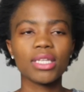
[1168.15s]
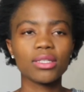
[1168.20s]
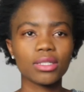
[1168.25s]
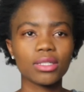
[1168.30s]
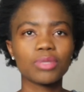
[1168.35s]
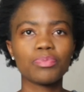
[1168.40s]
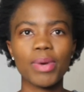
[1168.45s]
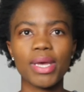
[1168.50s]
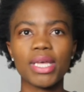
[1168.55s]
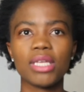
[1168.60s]

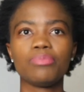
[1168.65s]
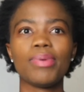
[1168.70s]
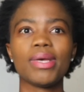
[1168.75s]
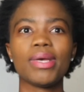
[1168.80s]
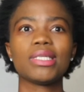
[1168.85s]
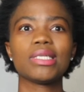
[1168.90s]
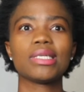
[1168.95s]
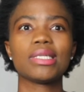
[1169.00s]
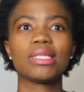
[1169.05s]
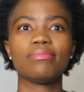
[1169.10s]
it's, it
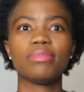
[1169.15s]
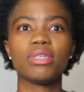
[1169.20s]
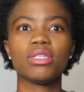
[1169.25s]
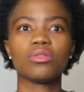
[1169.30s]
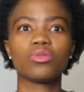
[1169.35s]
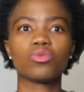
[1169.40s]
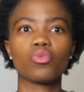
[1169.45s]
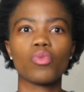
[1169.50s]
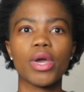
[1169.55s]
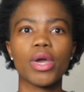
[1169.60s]
basically
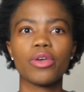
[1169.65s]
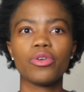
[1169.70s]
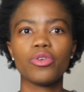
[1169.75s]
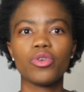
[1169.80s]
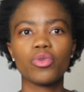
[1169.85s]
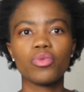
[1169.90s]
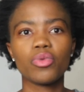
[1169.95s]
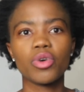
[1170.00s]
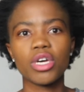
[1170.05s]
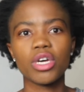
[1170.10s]
means where
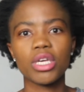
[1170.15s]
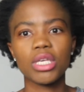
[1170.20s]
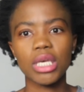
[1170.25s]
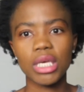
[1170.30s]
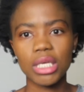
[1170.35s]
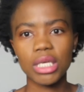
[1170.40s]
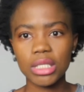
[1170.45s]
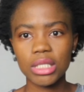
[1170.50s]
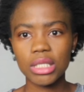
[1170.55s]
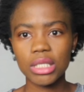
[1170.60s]
you were
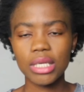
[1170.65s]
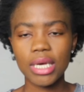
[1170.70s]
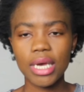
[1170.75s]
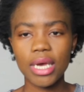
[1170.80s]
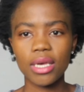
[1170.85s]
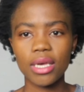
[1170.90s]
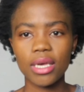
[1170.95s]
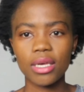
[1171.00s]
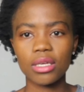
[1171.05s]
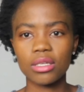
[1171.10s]

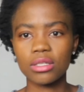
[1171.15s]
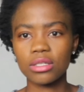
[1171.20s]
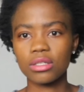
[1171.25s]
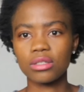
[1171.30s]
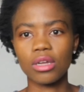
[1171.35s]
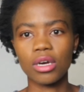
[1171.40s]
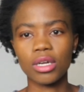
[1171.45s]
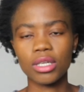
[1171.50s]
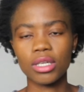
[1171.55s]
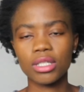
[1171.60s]
yesterday
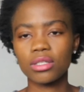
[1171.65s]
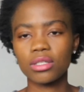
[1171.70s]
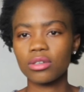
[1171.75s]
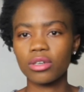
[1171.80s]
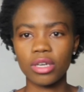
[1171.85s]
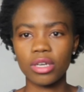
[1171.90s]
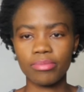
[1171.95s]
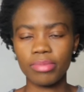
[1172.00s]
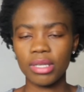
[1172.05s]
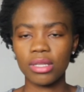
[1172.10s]
is not
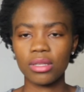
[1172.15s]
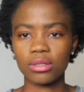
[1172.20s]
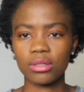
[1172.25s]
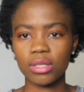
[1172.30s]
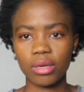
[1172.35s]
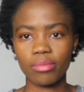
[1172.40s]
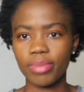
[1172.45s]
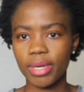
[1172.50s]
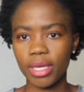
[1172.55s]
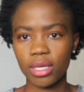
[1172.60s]
going to be in the
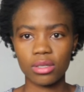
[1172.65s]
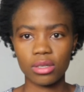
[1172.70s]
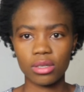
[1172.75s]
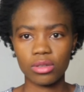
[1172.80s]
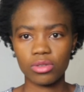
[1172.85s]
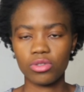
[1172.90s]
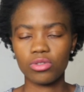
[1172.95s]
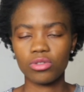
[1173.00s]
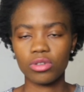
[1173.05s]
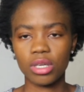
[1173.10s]
same place
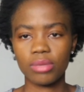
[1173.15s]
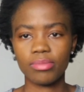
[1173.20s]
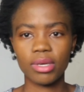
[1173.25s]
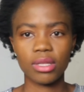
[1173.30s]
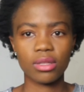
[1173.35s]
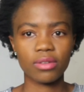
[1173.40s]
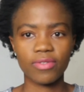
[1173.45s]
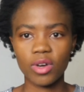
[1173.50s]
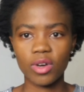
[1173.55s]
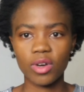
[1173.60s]
as you're going to
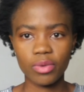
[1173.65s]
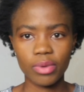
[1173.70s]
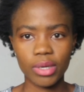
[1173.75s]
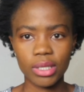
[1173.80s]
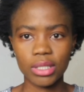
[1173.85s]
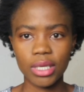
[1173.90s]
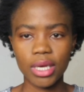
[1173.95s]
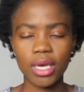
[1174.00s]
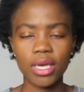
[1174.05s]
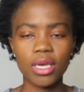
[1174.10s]
be the
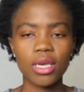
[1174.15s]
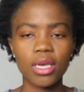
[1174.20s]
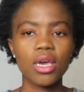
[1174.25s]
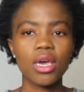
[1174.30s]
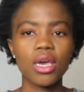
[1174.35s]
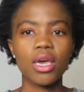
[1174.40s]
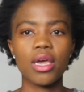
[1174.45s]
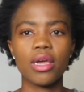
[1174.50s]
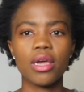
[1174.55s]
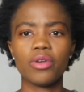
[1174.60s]
following day
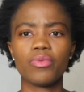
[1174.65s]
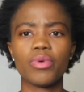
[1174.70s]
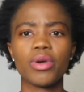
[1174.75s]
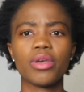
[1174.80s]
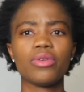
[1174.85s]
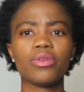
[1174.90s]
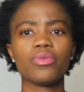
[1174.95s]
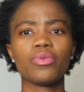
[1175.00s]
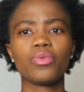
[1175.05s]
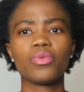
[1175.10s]
and
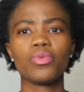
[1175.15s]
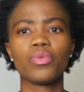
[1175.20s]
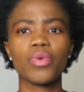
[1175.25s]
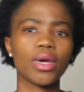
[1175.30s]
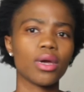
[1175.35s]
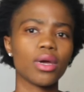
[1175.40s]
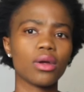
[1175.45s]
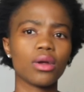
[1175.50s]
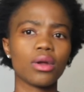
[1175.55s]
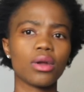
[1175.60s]
where you
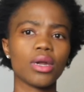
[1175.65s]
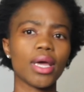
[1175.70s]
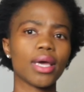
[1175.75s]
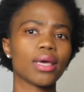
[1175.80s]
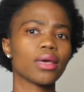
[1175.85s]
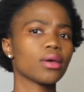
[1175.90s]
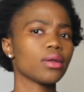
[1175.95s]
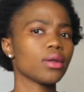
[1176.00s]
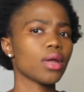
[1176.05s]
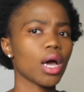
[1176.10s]
were
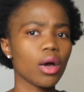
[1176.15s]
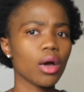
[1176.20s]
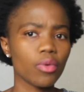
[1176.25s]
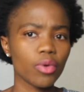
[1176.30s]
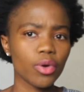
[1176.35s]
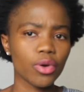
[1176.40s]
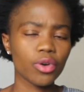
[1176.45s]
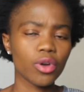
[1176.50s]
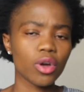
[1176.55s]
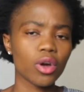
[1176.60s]
like an
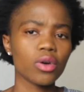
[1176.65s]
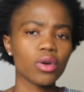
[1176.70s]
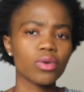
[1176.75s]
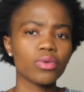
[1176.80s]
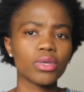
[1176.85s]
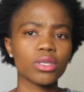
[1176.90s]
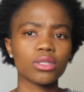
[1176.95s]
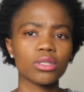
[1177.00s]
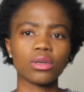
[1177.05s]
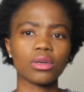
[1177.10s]
hour
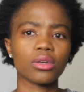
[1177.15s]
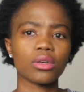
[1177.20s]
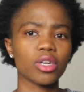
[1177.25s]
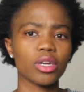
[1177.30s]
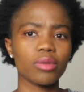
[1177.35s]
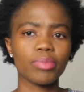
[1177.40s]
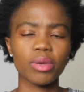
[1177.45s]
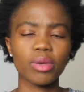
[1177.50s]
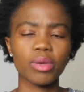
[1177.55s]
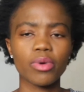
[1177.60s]
ago is not
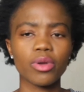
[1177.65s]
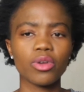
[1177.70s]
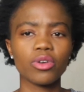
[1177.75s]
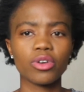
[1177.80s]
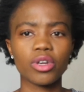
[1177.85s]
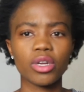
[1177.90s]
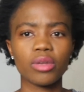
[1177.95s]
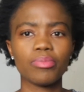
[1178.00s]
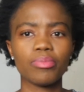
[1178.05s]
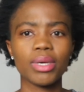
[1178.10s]
going to be where you're
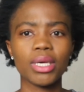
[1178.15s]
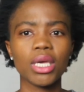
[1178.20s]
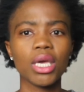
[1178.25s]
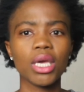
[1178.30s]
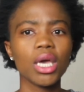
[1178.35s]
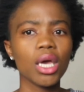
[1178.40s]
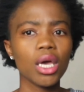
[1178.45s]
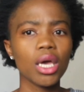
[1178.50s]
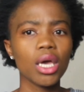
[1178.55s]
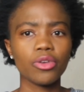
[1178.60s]
going to be
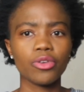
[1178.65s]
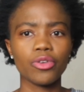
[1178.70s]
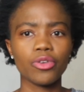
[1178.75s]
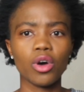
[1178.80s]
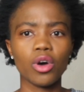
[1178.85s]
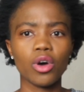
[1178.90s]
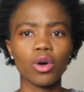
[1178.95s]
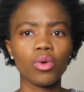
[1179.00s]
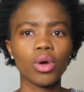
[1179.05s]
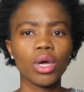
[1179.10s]
you
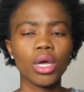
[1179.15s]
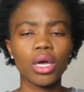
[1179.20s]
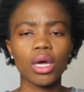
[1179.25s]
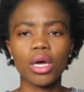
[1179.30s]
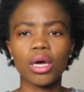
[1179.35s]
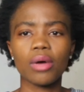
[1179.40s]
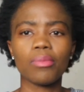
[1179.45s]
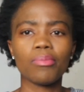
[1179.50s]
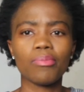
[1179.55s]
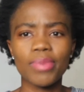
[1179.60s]
know
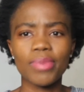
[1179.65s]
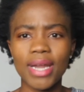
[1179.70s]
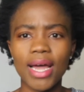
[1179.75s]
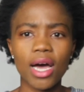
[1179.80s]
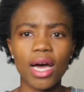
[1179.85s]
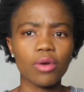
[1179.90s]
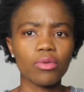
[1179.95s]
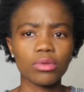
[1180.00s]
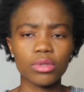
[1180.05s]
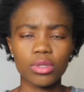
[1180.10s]
um,
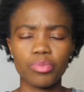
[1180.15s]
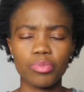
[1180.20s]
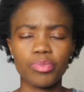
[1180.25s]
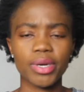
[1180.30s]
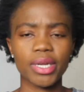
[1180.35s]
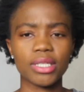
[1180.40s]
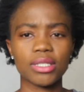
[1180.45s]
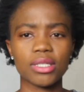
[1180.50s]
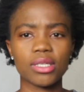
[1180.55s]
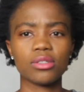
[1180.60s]
now in the
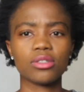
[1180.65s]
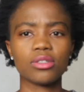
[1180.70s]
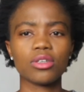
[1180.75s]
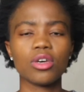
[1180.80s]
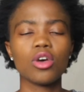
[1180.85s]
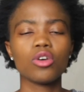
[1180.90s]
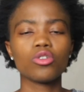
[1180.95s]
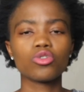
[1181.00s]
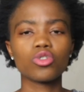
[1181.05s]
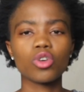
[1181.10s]
present
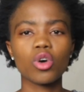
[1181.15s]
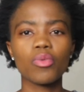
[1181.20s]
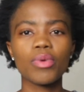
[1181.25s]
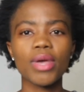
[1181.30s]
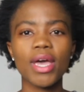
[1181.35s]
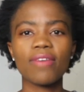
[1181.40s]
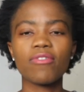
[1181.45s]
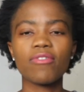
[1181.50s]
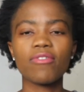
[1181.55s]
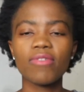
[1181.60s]
so we
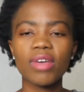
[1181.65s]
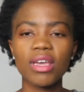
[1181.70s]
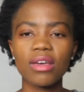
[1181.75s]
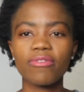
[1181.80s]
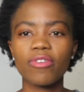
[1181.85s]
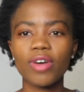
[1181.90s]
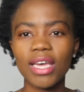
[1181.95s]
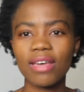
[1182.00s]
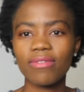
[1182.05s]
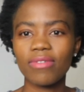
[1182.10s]
are
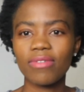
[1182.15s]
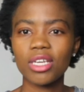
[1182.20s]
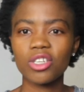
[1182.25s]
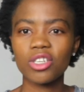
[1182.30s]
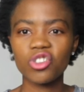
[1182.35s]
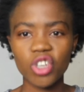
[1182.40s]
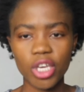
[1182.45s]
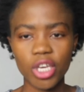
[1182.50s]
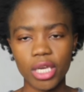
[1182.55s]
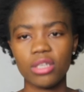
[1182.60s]
forever
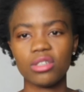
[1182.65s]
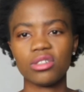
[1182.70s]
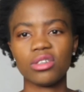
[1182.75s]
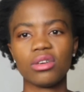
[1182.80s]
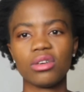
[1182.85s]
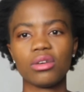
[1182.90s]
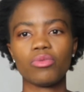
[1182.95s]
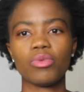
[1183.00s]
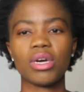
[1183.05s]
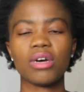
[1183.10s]

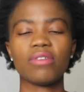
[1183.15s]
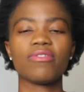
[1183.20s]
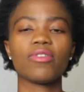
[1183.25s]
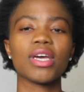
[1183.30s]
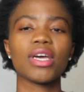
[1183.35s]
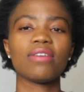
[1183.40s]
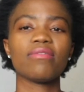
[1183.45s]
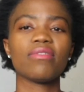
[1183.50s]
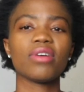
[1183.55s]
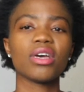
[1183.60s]
changing we are
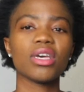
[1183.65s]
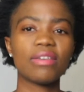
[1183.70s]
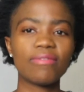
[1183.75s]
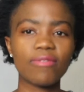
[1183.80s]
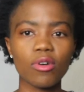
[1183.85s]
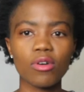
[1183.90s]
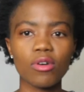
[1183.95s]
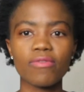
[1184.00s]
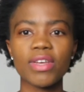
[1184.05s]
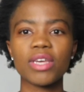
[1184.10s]
forever
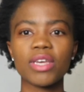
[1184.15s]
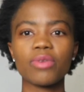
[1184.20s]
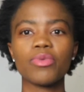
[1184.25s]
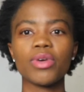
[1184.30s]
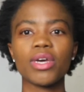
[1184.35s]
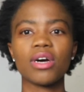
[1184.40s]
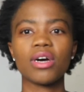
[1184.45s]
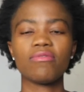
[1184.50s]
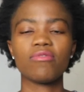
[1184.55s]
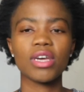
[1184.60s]
evolving we
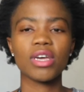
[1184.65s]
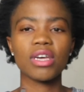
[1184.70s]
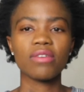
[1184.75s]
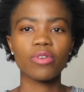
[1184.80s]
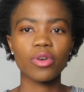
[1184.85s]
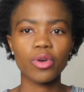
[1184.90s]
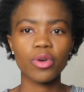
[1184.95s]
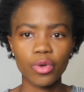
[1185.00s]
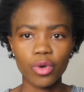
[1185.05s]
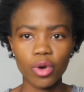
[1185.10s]
are forever
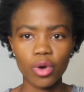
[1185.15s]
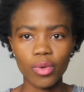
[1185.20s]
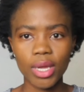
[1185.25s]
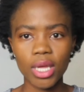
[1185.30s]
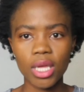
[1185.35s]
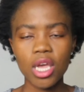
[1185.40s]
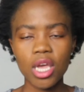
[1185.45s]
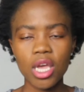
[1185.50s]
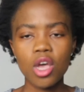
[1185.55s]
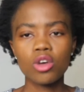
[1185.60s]
Ever
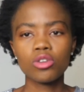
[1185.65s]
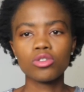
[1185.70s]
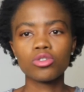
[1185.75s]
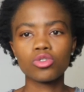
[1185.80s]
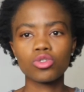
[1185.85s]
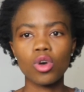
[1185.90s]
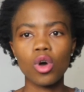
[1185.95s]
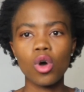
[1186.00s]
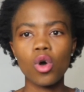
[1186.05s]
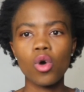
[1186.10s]
growing
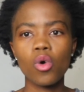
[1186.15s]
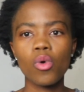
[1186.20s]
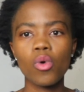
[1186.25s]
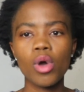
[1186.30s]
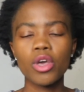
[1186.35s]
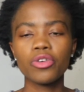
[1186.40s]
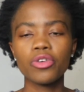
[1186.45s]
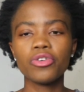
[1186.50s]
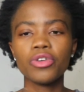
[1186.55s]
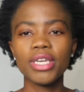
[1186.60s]
so
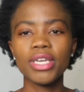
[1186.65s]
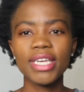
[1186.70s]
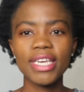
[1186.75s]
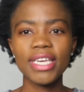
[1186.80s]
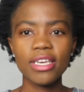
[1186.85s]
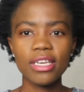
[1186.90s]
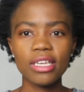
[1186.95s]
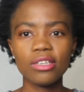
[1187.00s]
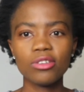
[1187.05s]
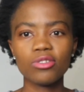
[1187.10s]
you
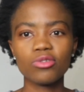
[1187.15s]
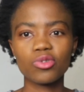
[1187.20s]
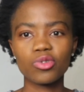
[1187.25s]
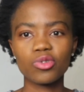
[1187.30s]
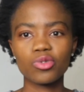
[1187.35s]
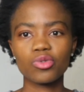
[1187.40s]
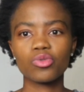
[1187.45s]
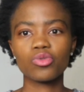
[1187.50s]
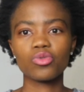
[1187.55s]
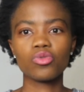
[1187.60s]
need
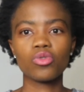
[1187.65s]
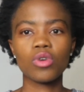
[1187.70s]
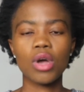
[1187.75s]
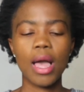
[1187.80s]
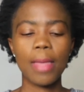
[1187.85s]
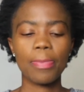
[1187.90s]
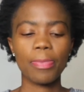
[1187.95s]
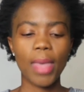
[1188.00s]
to